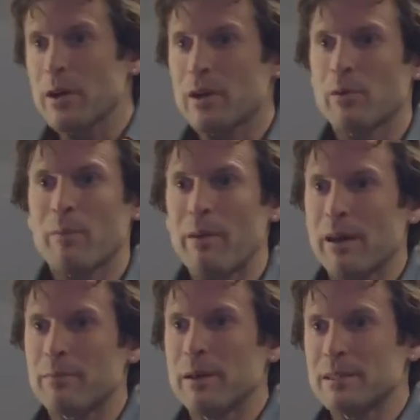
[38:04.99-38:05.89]
a career
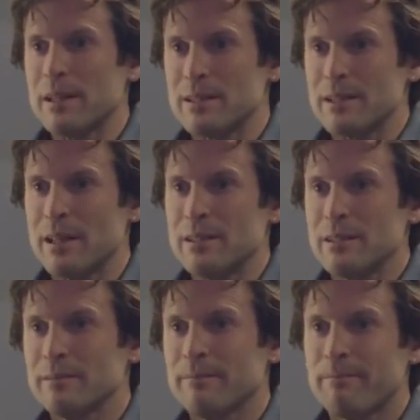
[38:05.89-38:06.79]
path makes a lot of
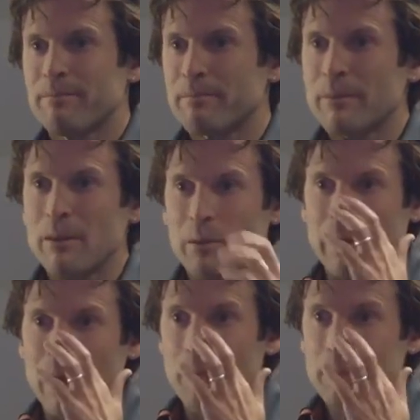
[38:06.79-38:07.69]
sense. It really
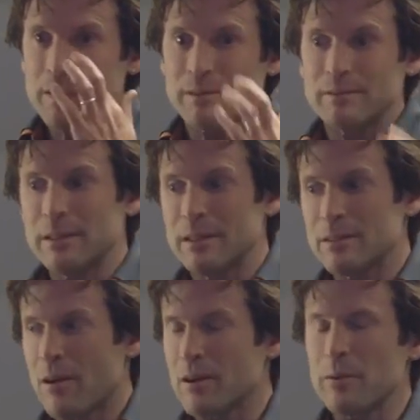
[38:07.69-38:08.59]
helps. It's
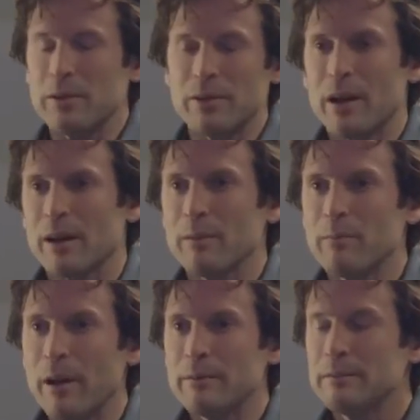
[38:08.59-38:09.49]
harder when you're younger,
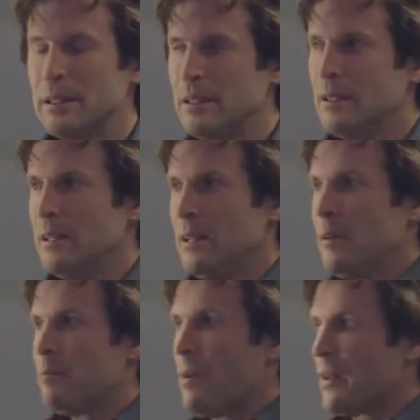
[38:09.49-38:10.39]
but
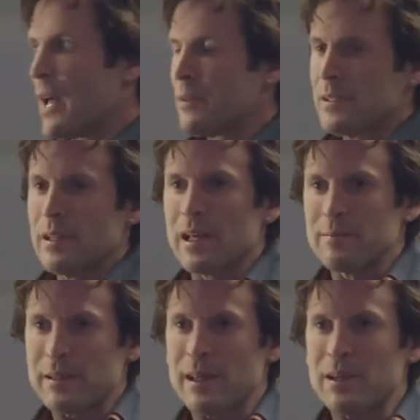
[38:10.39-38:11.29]
a lot of it's
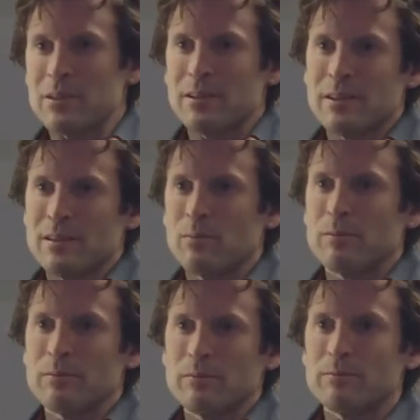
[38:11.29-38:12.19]
expectations
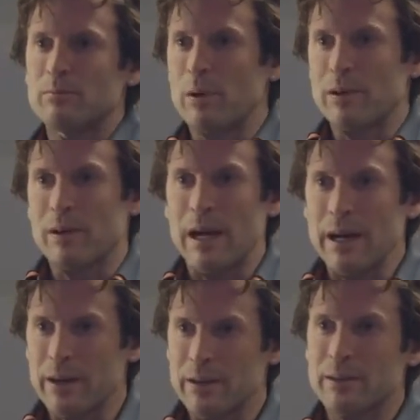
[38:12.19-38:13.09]
when they're
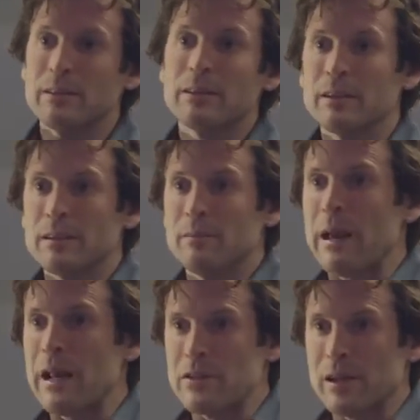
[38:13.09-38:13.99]
hired,
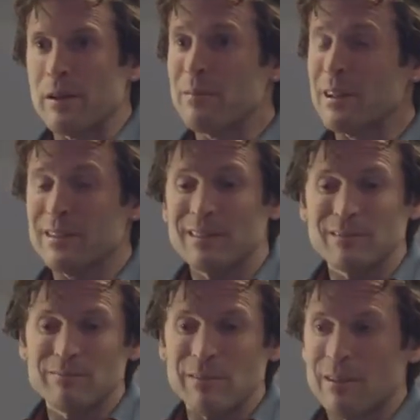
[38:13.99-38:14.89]
managing them.
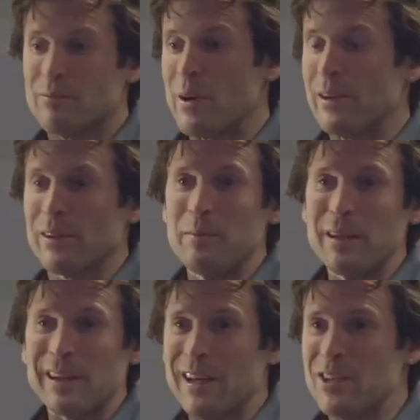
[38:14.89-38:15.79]
Regular
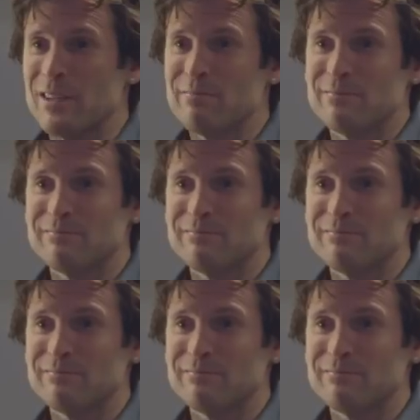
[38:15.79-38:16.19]
communication.